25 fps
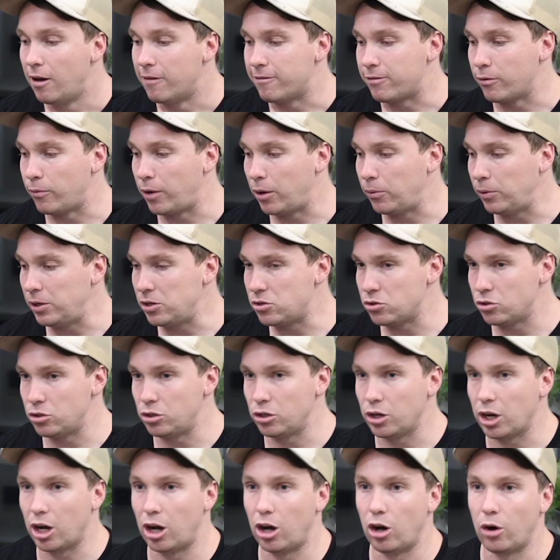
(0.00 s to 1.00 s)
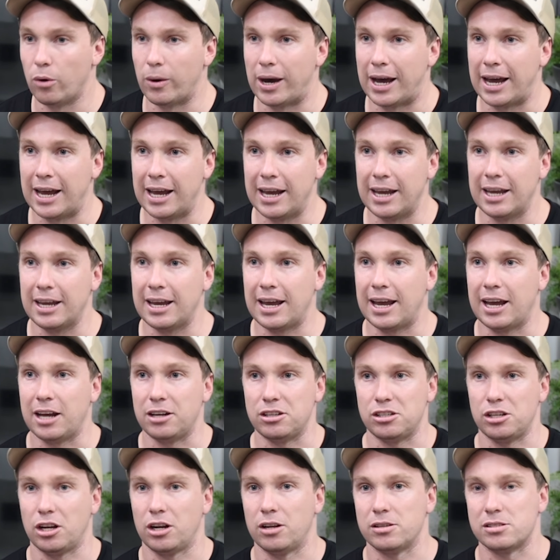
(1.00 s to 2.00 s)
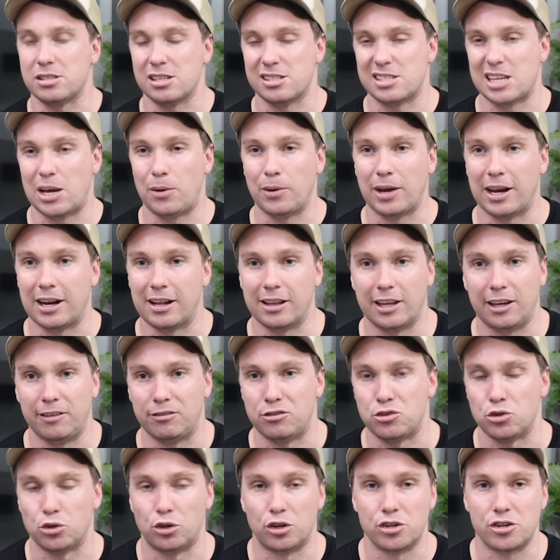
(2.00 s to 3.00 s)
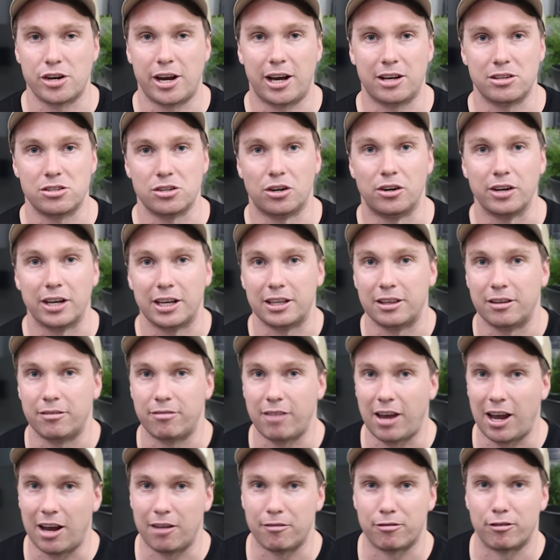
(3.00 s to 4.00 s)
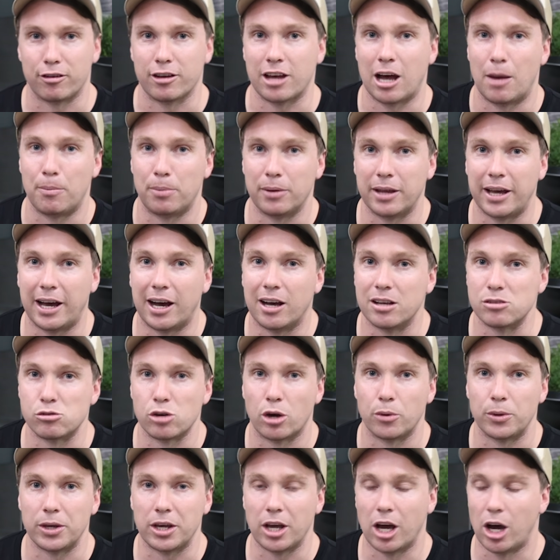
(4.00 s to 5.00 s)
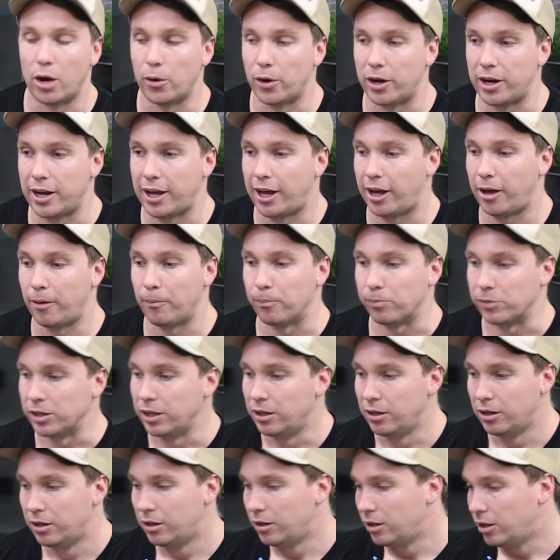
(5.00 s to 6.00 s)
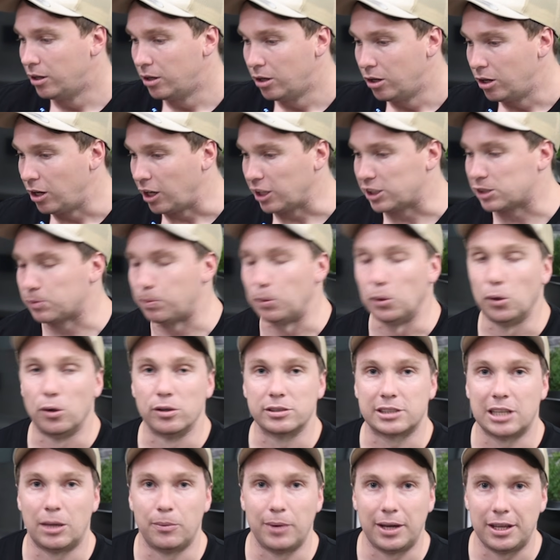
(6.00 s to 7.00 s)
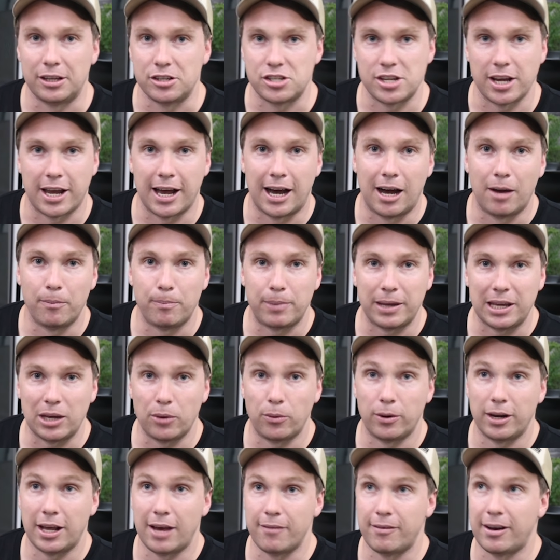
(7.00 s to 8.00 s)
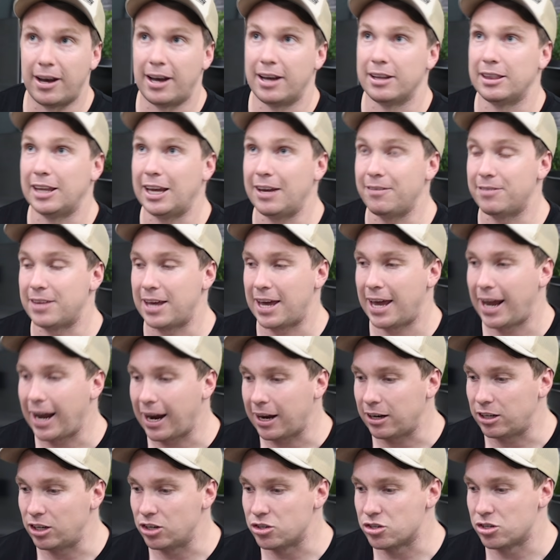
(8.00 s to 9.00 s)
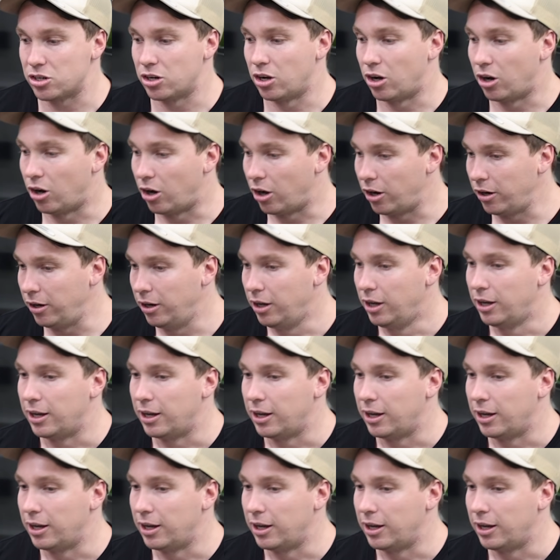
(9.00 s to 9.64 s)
for when we do go away, and, you know, so say we're going to leave Georgia, our dog, in the van for a couple of hours while we go and explore somewhere that she can't be or whatever, leave the air conditioner on.